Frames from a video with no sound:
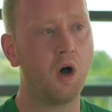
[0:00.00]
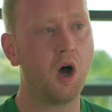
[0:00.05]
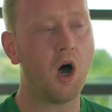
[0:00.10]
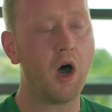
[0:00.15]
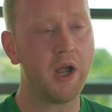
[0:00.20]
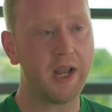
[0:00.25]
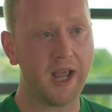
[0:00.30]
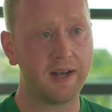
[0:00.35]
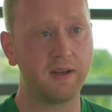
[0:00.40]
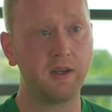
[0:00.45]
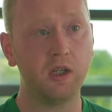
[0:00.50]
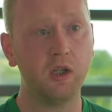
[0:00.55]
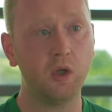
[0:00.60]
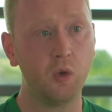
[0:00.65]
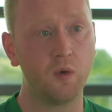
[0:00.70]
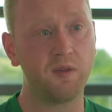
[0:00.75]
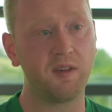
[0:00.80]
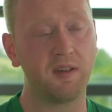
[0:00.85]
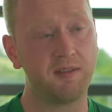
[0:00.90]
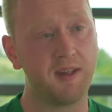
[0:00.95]
I had to
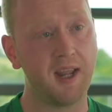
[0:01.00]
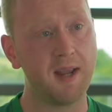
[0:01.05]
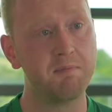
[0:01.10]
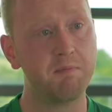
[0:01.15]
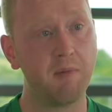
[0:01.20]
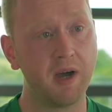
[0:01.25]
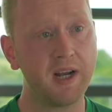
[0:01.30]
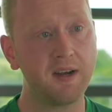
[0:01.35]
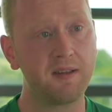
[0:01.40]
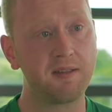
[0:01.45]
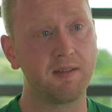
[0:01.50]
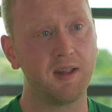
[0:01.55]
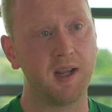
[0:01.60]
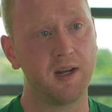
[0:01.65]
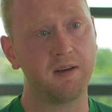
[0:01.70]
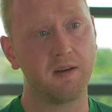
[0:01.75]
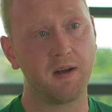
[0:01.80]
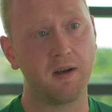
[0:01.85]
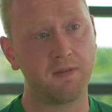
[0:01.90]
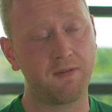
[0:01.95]
use the same
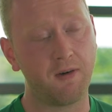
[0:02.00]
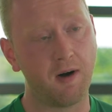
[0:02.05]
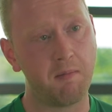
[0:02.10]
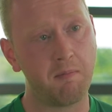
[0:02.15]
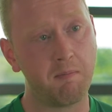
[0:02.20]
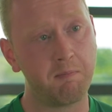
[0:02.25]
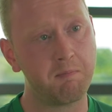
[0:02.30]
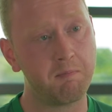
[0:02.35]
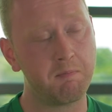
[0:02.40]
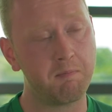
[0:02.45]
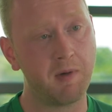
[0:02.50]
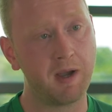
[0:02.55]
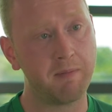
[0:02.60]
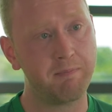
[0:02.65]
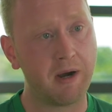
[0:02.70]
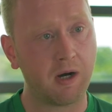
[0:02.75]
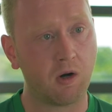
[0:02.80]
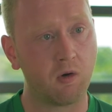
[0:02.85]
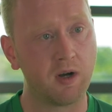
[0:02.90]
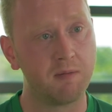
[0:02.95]
mindset from my
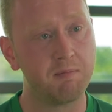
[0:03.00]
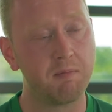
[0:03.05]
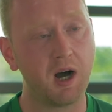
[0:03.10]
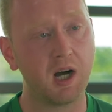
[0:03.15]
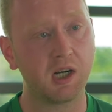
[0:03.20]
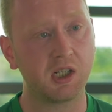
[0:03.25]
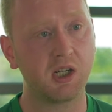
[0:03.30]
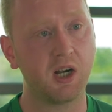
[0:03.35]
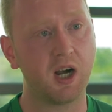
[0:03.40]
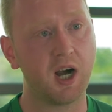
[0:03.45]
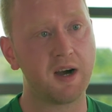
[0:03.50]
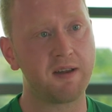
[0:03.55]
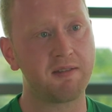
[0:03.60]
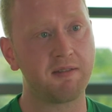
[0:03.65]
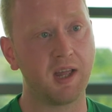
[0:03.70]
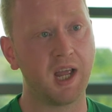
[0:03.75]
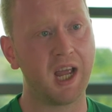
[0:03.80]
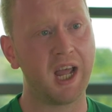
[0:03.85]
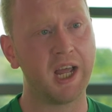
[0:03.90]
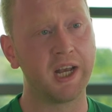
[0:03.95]
background in martial
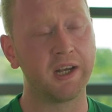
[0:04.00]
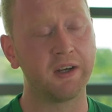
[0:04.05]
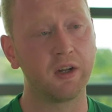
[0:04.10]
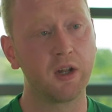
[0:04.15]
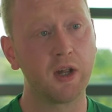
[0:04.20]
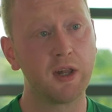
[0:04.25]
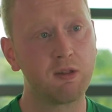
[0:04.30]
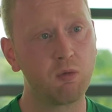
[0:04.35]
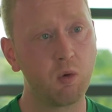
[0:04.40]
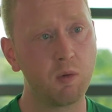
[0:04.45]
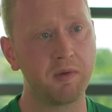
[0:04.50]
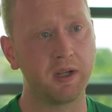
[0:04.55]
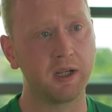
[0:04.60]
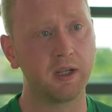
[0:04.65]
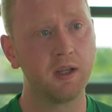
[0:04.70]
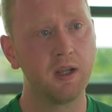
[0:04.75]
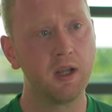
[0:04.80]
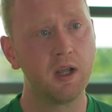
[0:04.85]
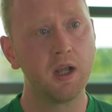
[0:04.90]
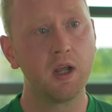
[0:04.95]
arts and swimming
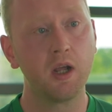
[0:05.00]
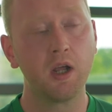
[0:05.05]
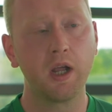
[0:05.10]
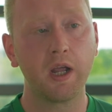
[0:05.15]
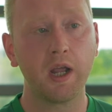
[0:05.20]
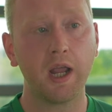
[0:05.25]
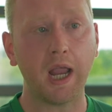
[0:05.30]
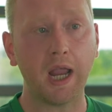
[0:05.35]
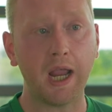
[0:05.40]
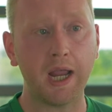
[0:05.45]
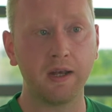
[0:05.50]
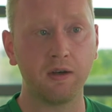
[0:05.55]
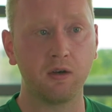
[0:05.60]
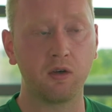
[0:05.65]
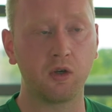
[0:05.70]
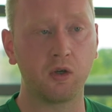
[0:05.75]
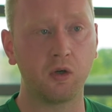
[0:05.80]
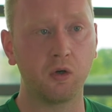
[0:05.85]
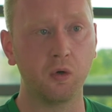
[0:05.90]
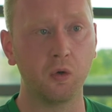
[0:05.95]

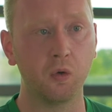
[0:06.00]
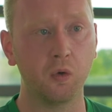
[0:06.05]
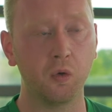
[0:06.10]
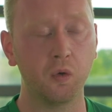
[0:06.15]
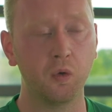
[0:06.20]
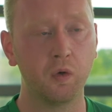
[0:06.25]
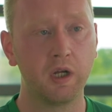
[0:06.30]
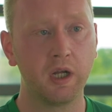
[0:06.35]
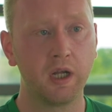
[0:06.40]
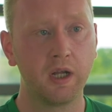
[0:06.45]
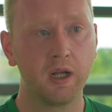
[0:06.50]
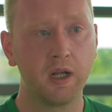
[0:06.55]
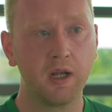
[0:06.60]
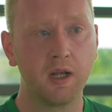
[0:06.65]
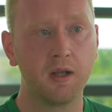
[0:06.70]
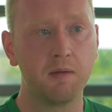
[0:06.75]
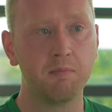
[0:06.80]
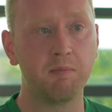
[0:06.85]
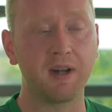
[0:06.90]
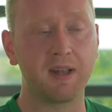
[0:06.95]
into
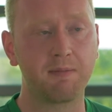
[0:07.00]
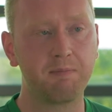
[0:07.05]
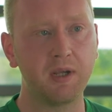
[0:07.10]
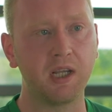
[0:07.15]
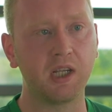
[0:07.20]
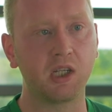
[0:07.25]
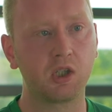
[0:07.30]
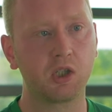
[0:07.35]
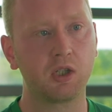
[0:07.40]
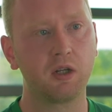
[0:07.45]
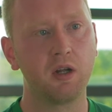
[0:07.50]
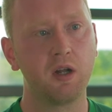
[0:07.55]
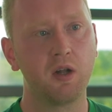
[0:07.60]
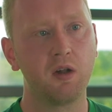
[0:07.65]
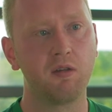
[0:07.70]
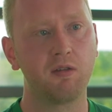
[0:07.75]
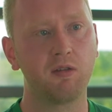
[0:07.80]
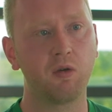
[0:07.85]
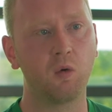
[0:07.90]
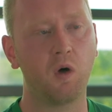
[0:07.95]
my speech.
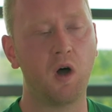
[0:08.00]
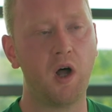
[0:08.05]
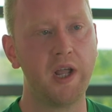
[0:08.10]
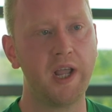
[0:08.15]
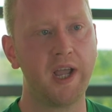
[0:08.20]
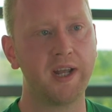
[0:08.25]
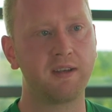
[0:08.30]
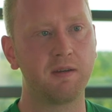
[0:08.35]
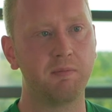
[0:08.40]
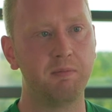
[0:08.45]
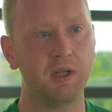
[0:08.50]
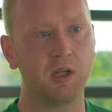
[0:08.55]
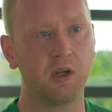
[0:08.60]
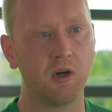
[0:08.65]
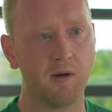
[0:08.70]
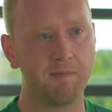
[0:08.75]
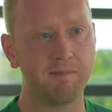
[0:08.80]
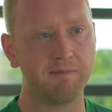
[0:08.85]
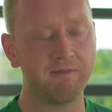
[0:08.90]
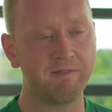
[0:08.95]
So I had to
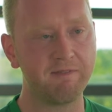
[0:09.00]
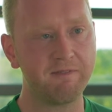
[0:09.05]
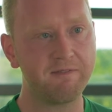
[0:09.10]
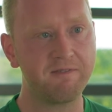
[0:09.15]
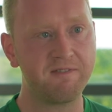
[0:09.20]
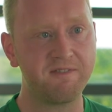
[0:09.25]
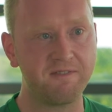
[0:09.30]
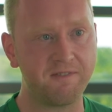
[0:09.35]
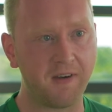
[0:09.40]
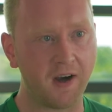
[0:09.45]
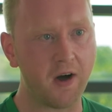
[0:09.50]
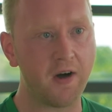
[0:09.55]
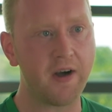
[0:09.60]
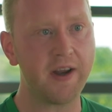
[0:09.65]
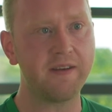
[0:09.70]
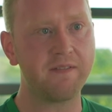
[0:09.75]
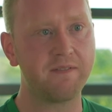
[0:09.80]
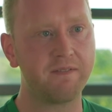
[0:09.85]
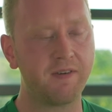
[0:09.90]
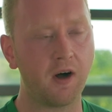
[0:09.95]
become
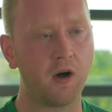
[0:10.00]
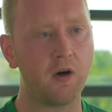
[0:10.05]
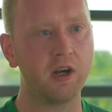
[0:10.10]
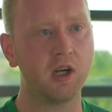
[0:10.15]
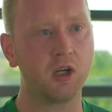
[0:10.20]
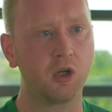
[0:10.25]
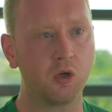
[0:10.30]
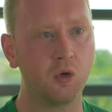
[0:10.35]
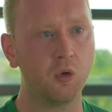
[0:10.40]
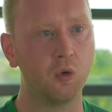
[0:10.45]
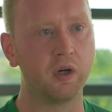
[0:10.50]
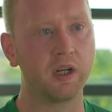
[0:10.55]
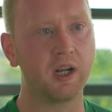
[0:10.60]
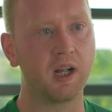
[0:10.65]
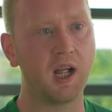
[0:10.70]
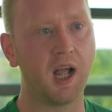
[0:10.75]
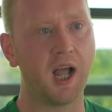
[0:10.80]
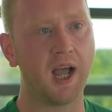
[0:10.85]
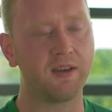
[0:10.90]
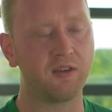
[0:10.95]
very, very good
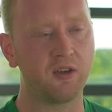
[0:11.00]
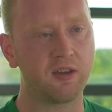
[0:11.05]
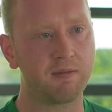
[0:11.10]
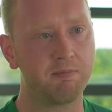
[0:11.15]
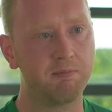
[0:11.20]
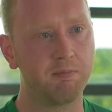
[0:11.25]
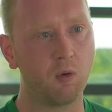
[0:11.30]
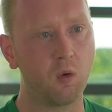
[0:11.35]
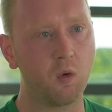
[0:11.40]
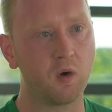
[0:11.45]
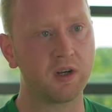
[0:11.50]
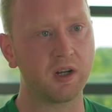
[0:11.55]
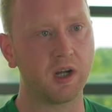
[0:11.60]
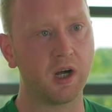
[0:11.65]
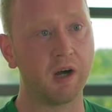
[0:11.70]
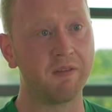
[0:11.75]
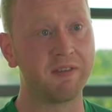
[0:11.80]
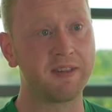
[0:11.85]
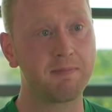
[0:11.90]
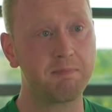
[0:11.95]
at the sport
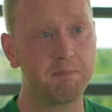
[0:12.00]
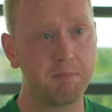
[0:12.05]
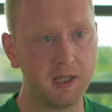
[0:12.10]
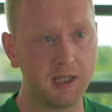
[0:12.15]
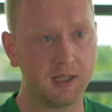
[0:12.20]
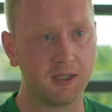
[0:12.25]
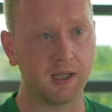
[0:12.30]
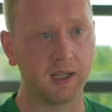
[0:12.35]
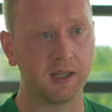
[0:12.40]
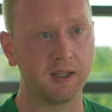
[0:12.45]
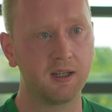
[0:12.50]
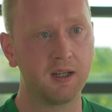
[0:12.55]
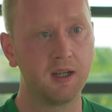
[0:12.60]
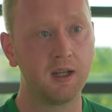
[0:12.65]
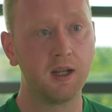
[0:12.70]
of speaking.